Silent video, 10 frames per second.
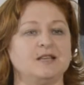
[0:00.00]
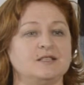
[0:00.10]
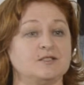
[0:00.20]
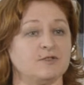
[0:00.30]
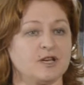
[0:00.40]

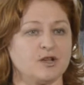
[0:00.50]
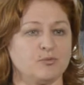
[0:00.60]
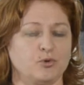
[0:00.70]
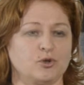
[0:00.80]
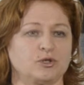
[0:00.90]
It is
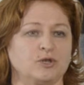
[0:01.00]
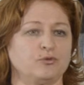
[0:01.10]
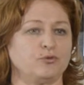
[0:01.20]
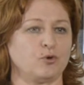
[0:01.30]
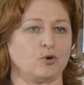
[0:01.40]
very
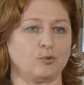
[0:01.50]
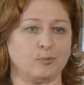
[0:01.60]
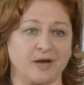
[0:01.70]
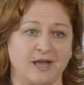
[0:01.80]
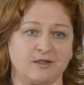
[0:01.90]
important for
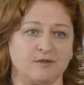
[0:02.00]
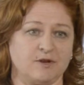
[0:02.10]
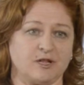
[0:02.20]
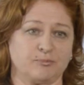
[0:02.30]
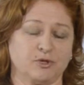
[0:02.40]
brain
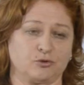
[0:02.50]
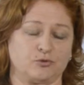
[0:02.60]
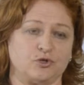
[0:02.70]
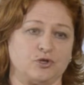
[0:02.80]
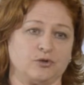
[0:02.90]
development
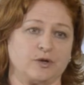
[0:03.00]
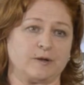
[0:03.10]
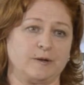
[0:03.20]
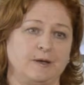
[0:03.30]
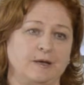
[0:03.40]
of children,